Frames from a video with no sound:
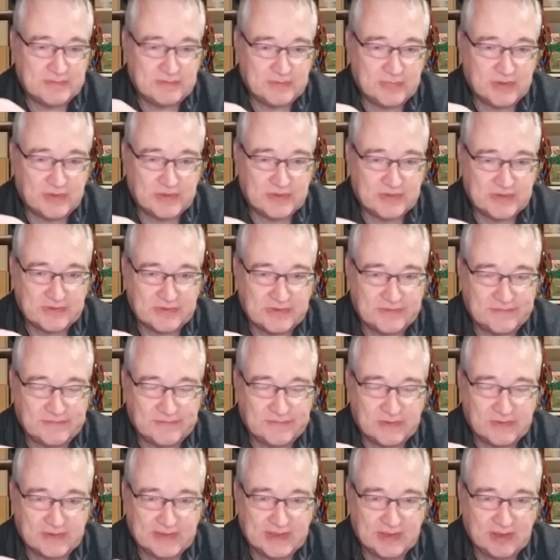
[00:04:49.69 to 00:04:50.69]
of 4
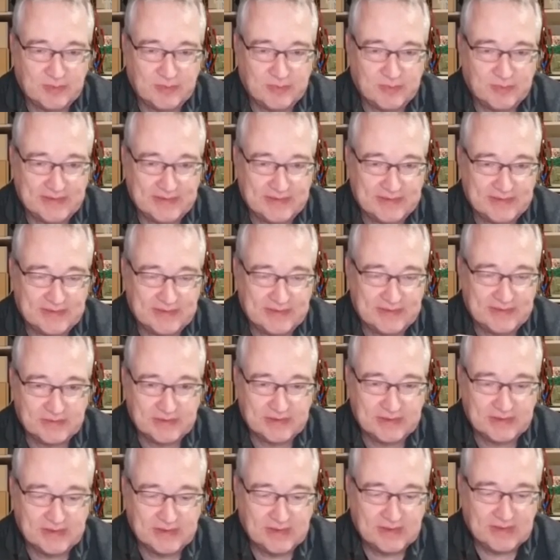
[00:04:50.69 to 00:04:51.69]
kilobyte that you
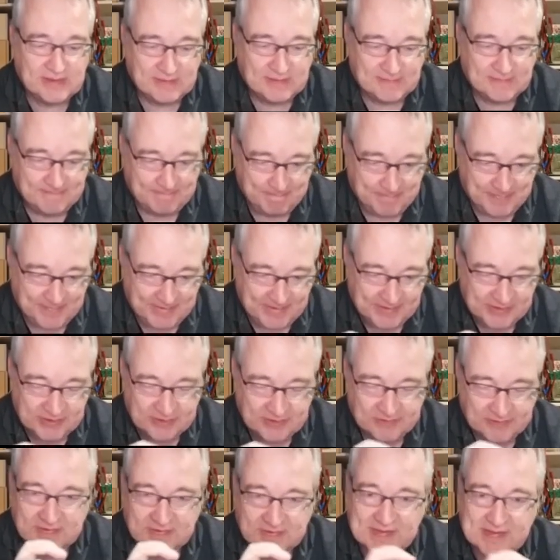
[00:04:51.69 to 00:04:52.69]
can, each of
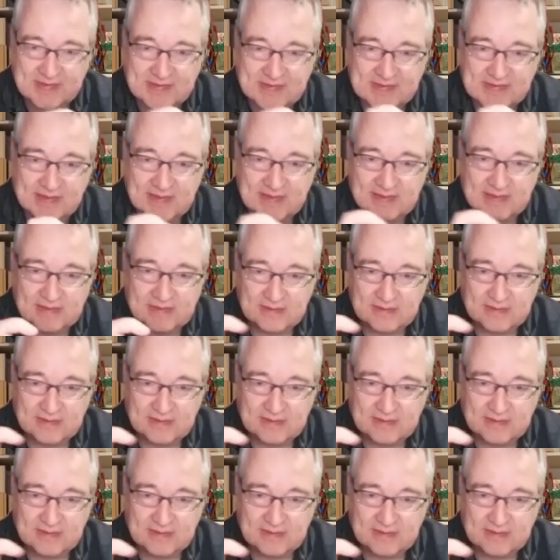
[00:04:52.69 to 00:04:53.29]
the 16